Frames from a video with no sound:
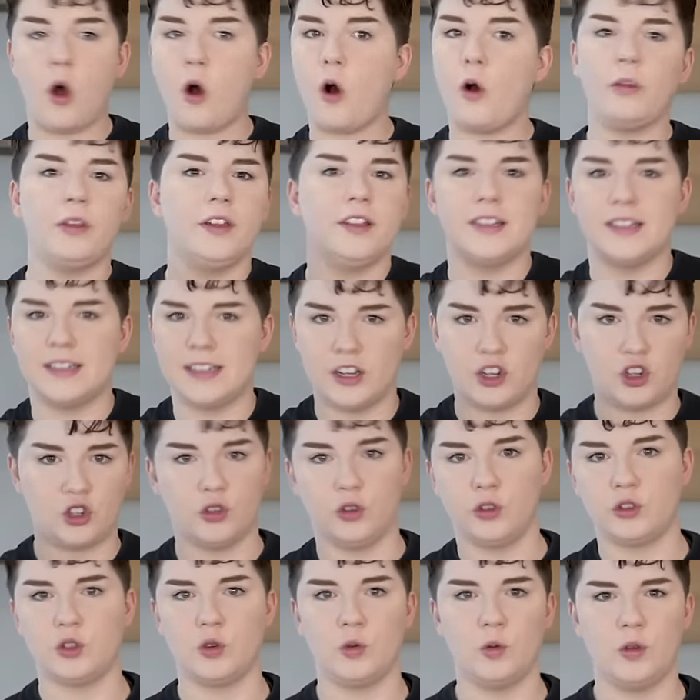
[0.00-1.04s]
all these
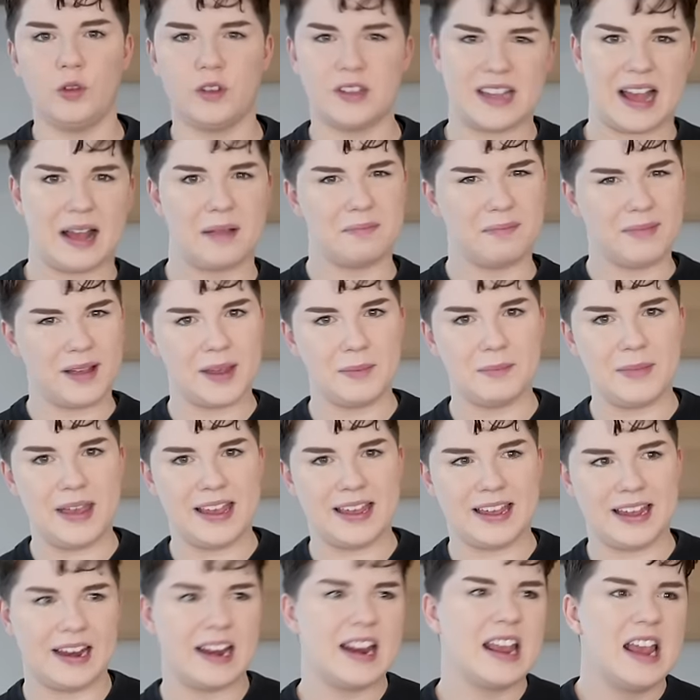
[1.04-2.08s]
additional tools that might
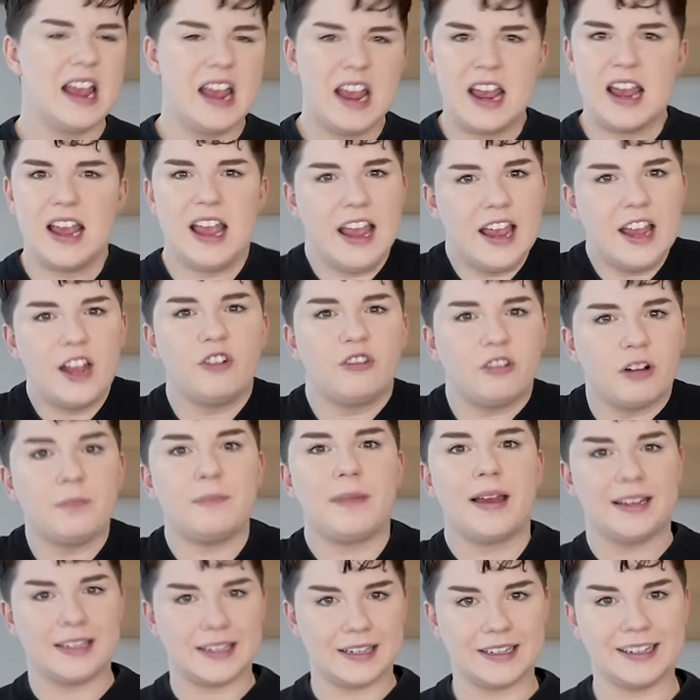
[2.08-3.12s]
make it
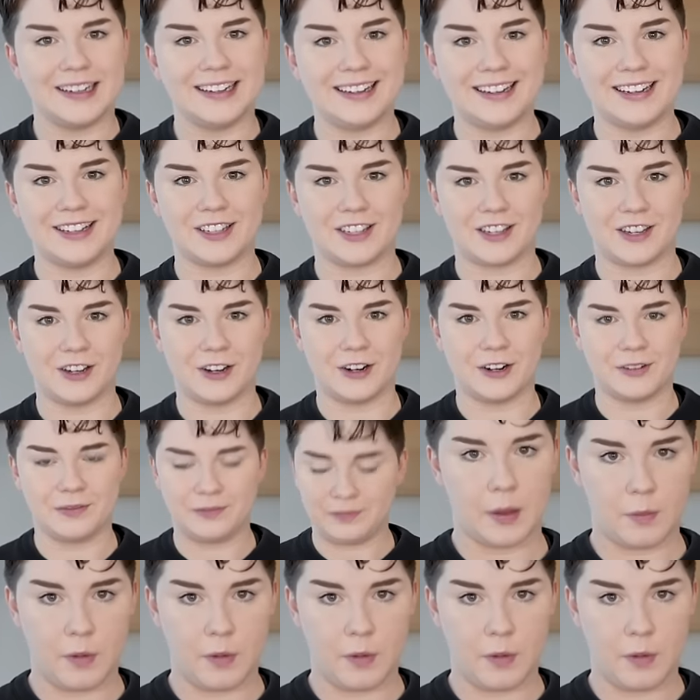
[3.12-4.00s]
incrementally easier.